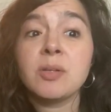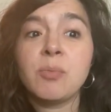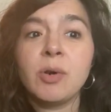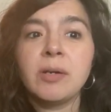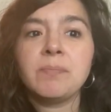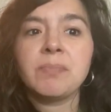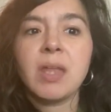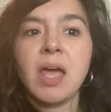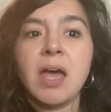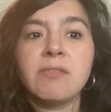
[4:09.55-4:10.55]
board.
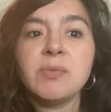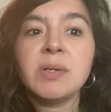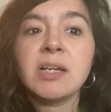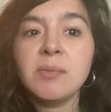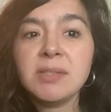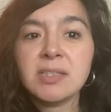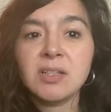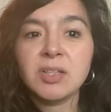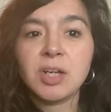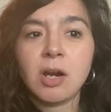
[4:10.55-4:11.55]
Everyone come and sit
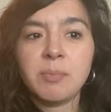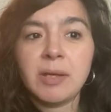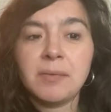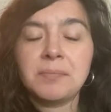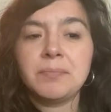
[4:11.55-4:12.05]
on the carpet.